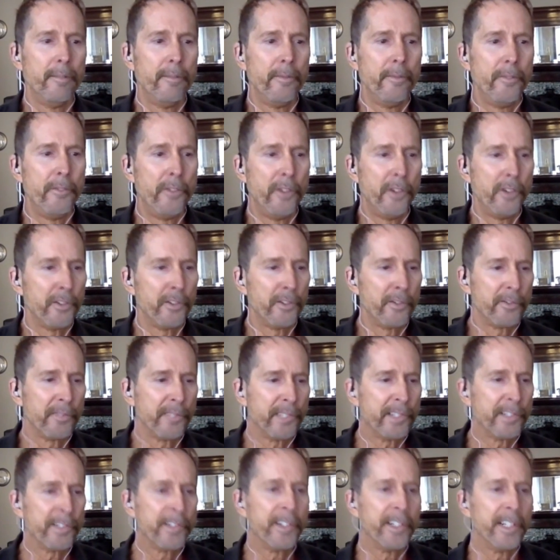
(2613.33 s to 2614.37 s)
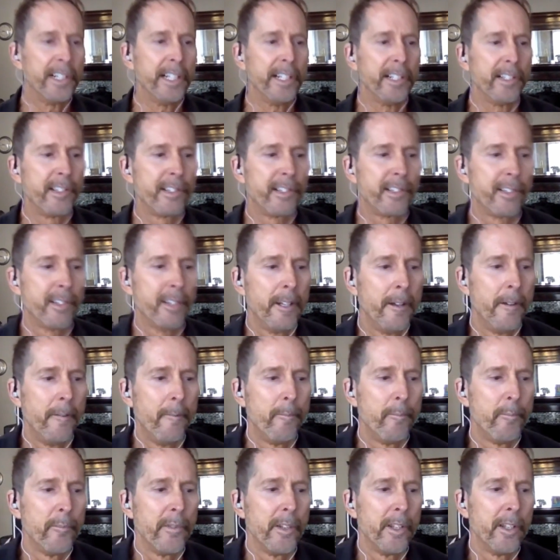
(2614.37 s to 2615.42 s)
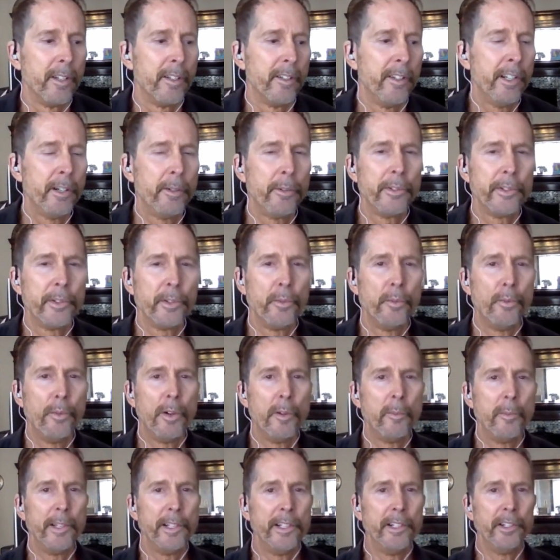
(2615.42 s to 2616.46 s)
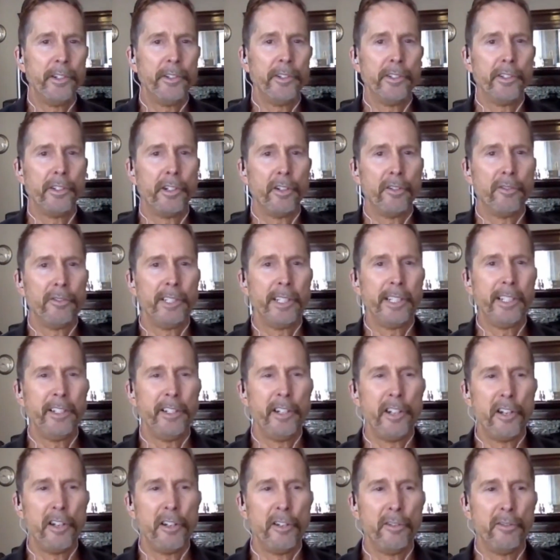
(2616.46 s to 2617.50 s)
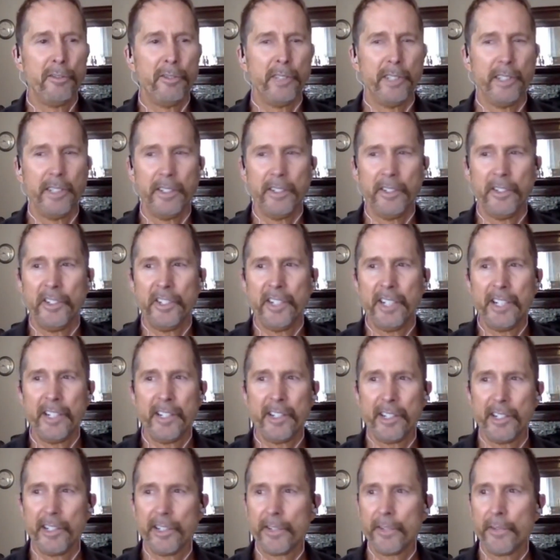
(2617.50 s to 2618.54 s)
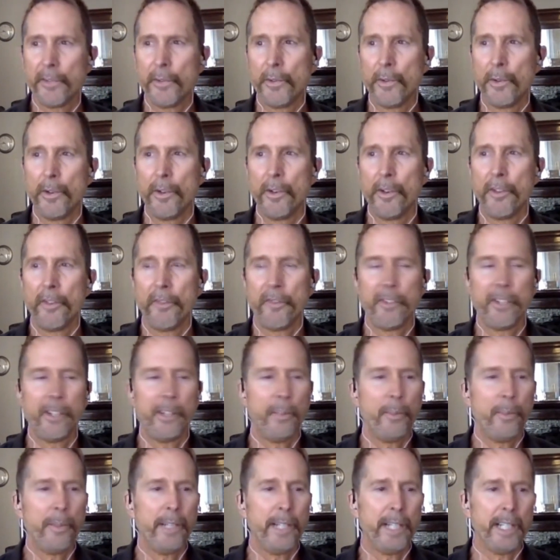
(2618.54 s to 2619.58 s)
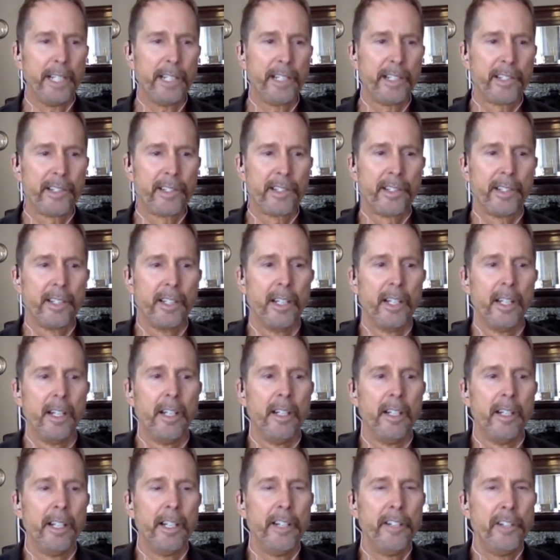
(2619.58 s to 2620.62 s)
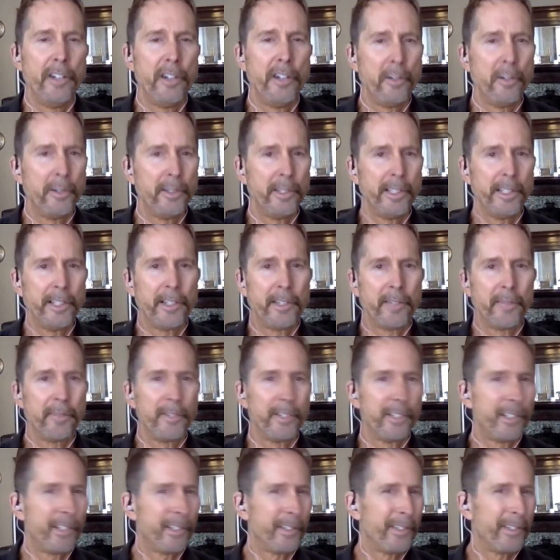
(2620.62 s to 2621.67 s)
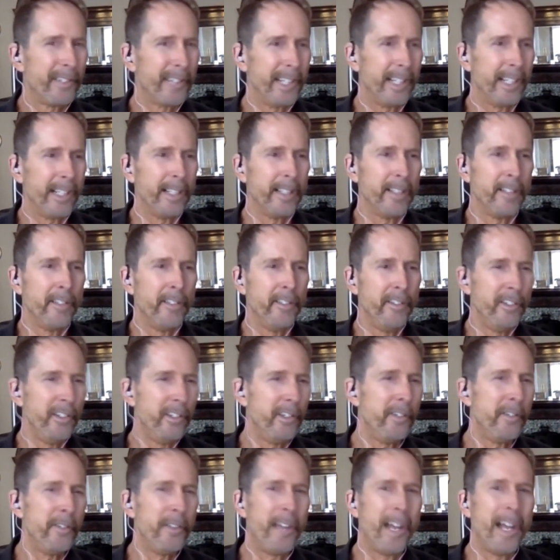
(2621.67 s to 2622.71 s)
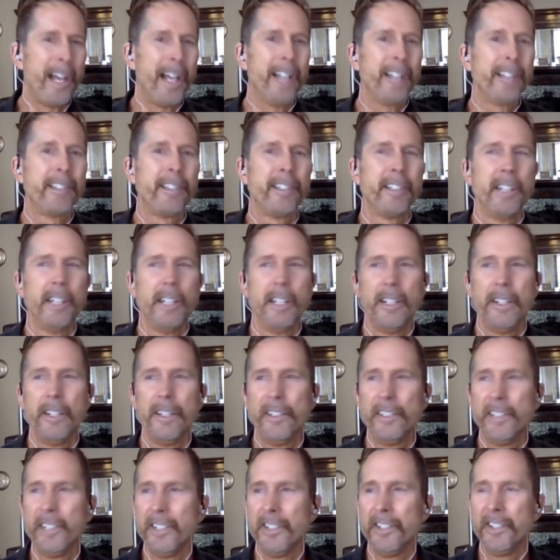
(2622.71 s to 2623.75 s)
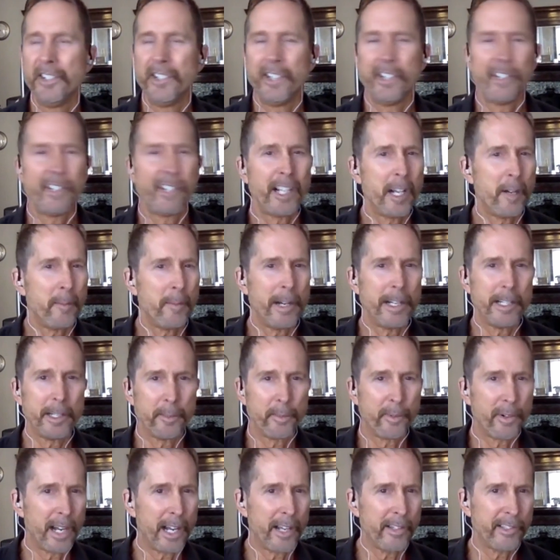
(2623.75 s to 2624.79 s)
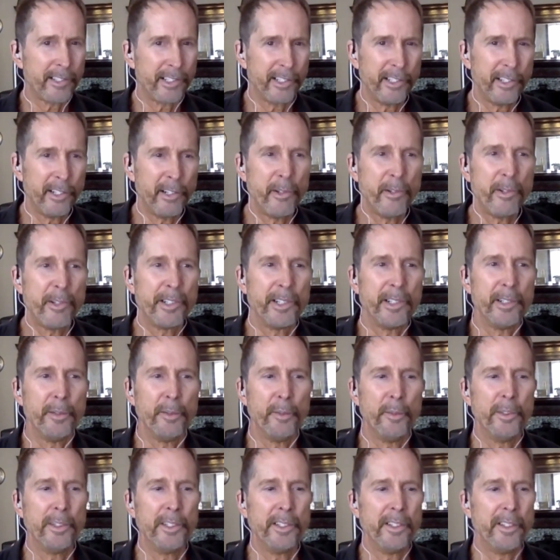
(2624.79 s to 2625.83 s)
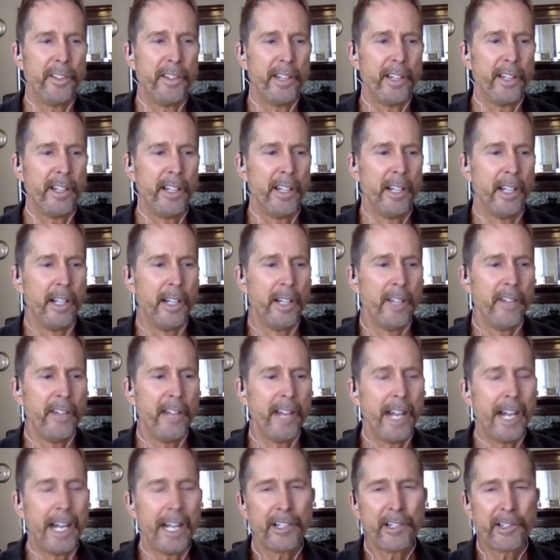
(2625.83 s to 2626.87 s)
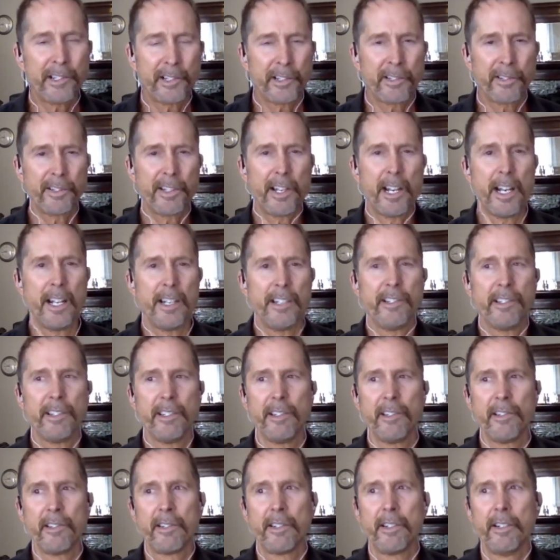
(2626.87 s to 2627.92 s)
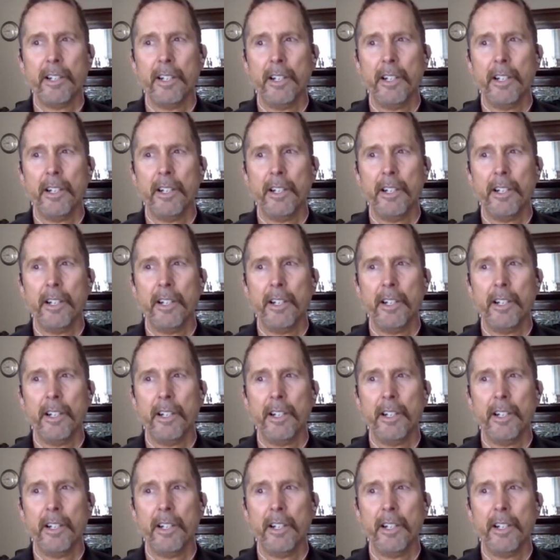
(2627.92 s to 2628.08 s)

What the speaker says: those retreats, there was a woman who had only known Jesus for 3 weeks, and no one at the retreat knew that she had just come out of prostitution. One of the exercises